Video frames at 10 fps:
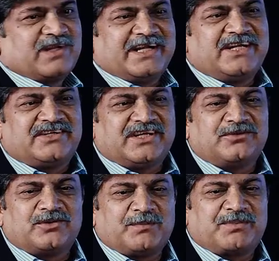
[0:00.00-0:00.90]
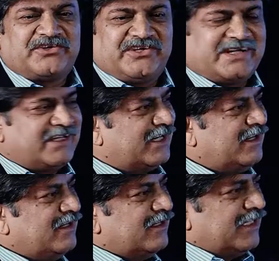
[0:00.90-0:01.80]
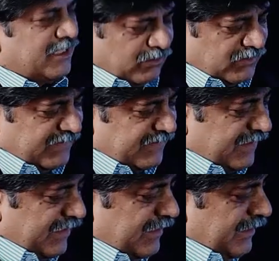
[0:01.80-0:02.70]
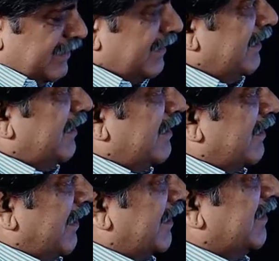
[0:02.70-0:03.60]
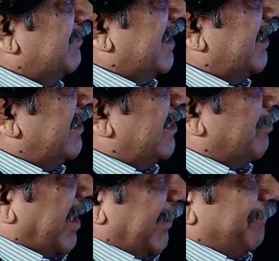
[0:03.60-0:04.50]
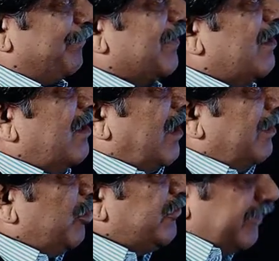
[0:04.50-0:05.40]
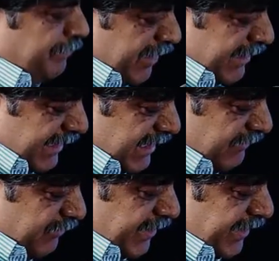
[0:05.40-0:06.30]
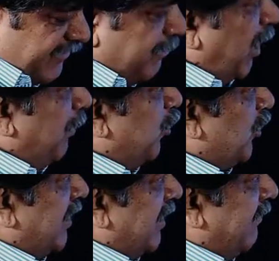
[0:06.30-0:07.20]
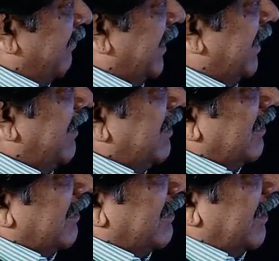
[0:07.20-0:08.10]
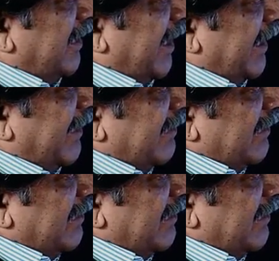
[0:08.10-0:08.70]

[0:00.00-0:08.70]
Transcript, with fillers: condition. You could appreciate that it loses the, the connectivity in the brain. And most importantly, if you take a small portion of the the dendrite